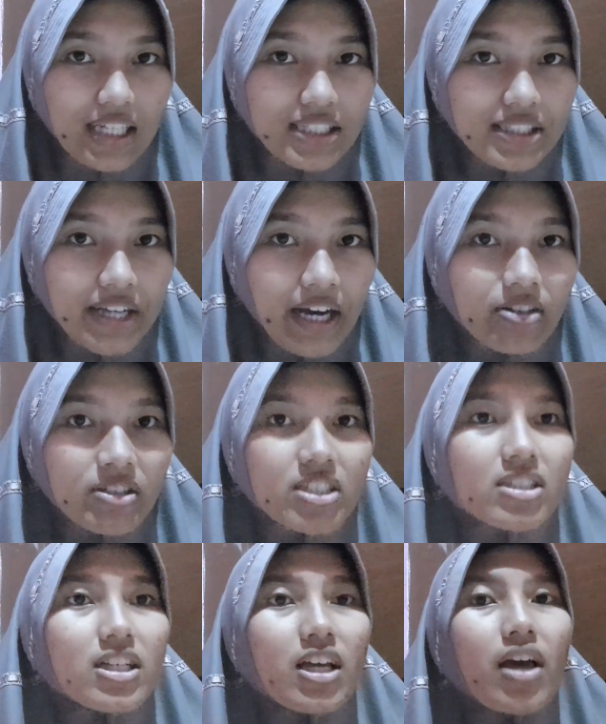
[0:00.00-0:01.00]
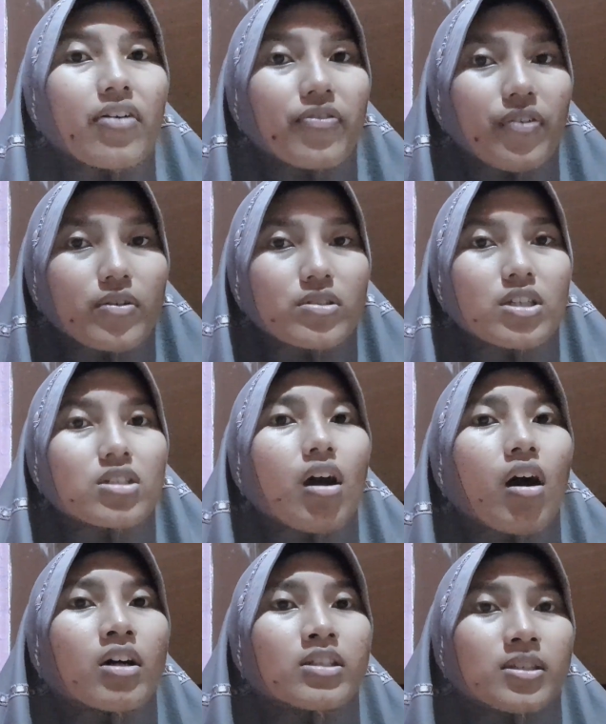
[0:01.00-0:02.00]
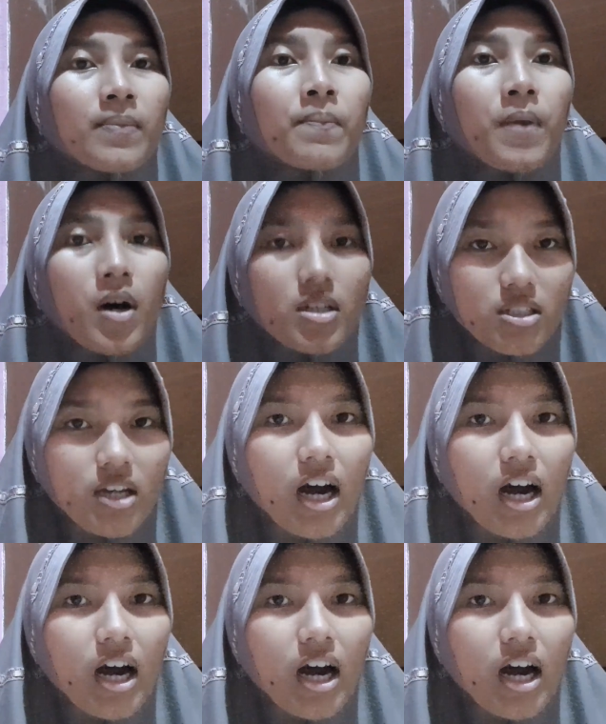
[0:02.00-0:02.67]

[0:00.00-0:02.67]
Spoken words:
diagnostic focuses on the most